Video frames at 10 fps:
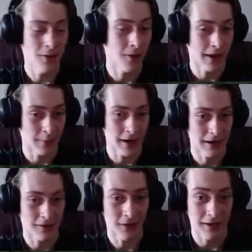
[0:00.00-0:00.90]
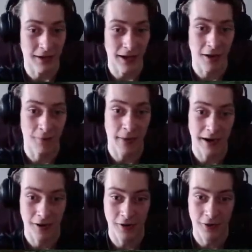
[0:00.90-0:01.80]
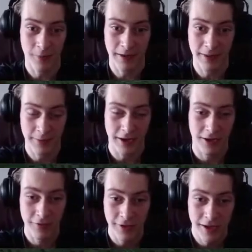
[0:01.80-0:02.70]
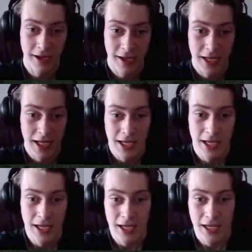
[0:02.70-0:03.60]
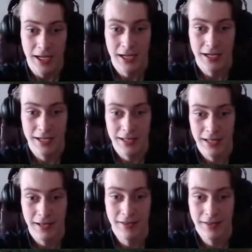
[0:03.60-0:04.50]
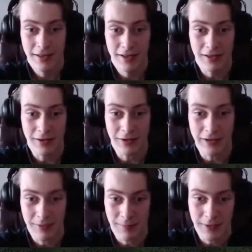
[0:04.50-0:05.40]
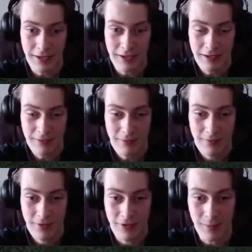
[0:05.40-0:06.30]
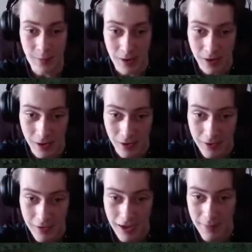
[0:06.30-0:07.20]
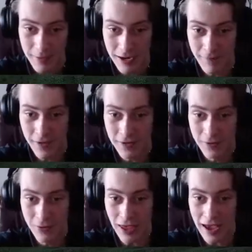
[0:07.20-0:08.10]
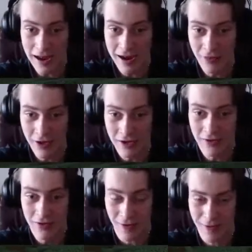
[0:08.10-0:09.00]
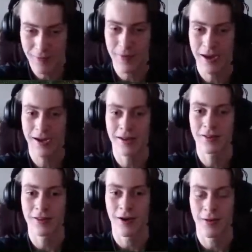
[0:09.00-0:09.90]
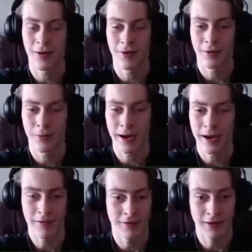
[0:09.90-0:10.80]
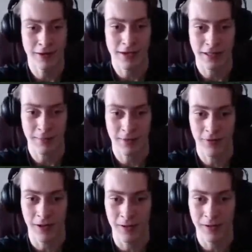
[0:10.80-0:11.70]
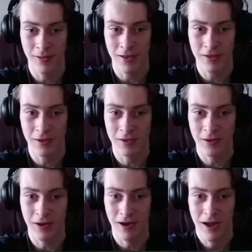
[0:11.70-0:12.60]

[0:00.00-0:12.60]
or like make it so they can get out of minecarts all by themselves, this is going to be super hard. I mean, if they do that and they don't make it so there's a way to get them to follow you that's easier,